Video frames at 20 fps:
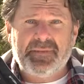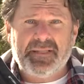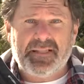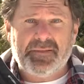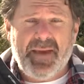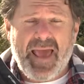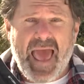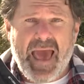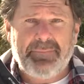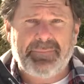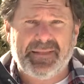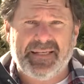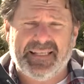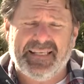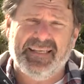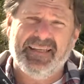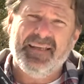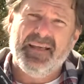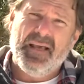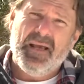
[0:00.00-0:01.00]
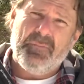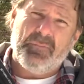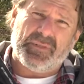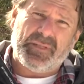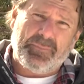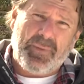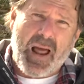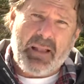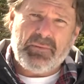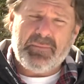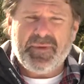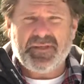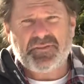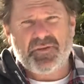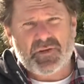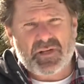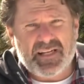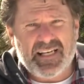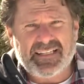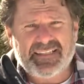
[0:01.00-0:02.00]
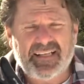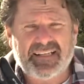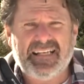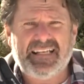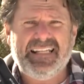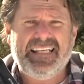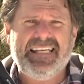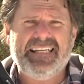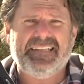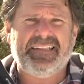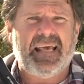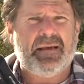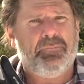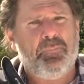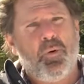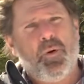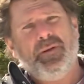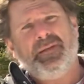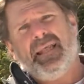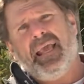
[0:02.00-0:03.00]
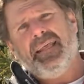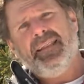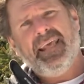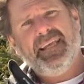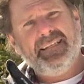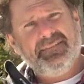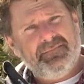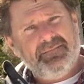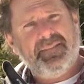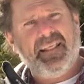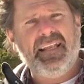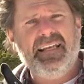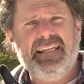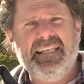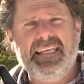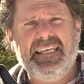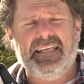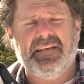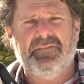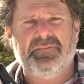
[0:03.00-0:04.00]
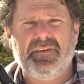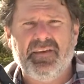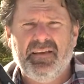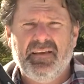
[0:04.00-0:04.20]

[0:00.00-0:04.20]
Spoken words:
to them happily. But the problem is they're clicked on a lead at that point and then they leave.